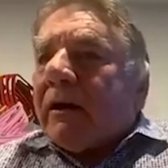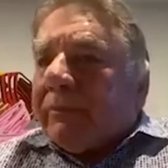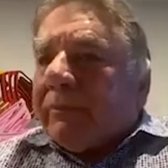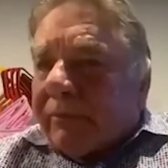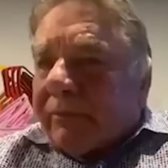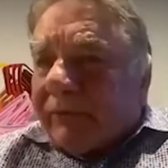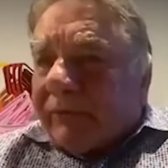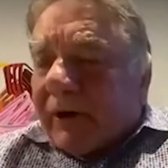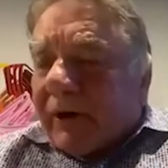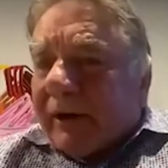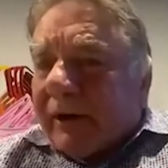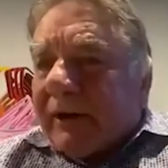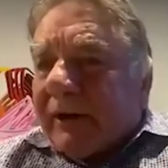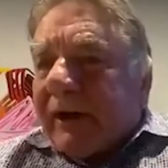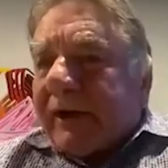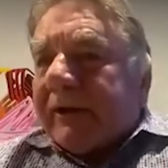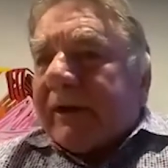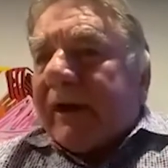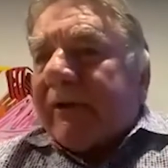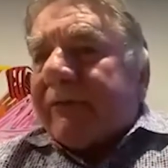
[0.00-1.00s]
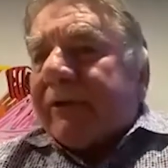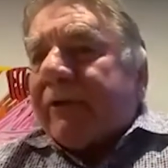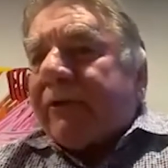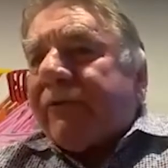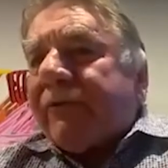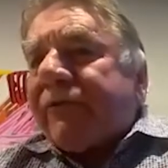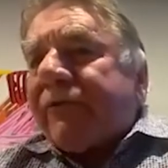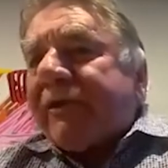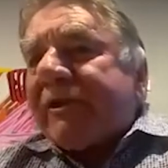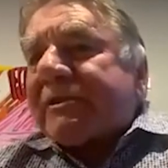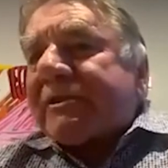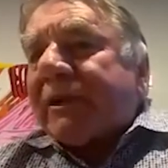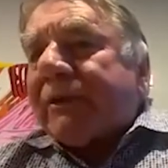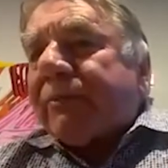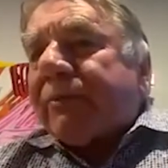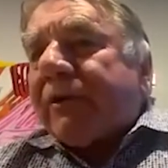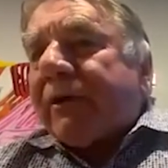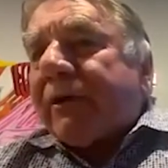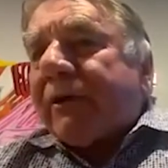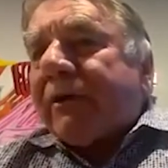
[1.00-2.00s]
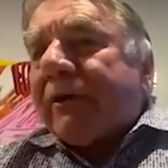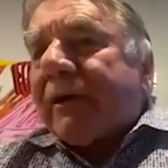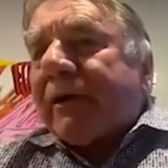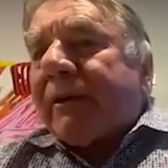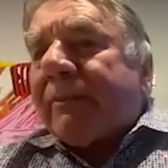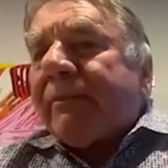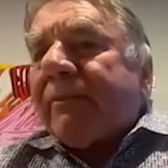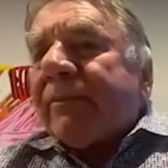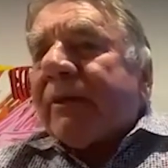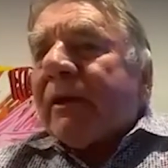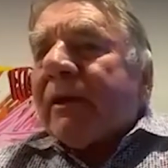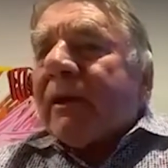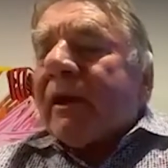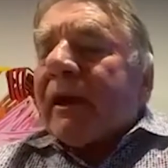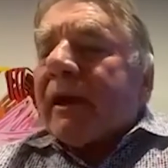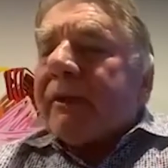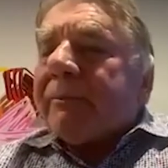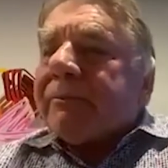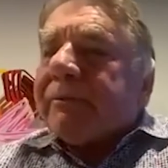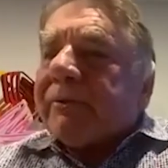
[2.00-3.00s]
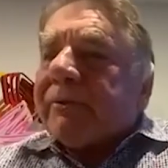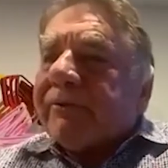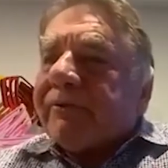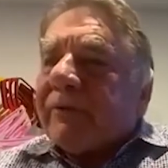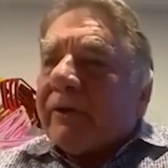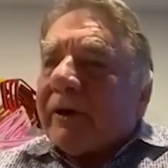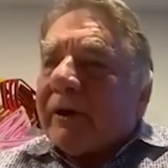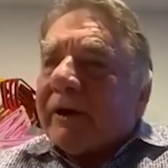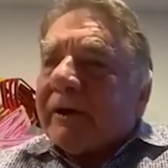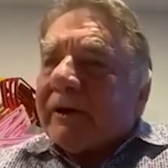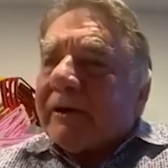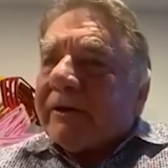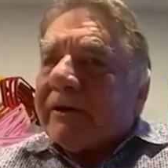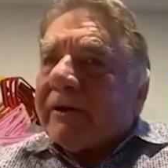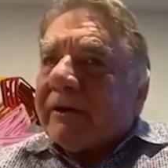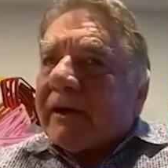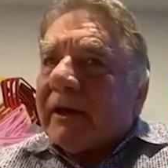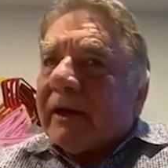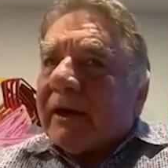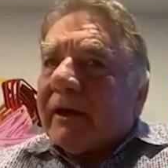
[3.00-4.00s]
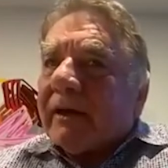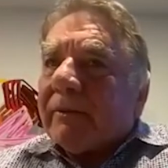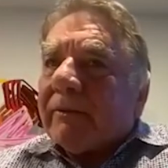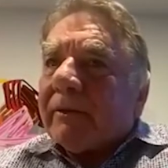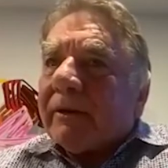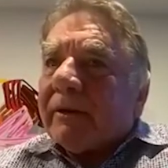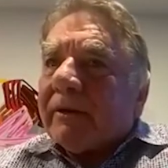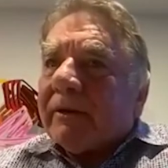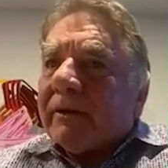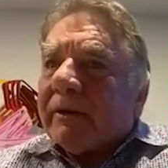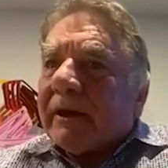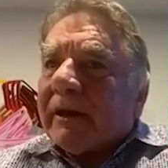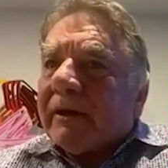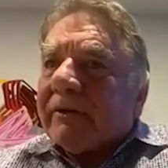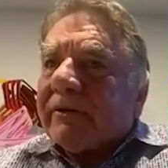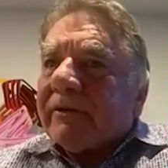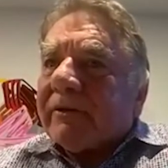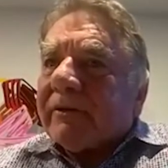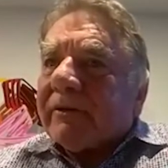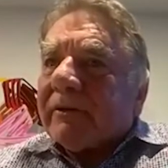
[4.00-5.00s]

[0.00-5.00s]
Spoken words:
provided they have a good freezing program and provided that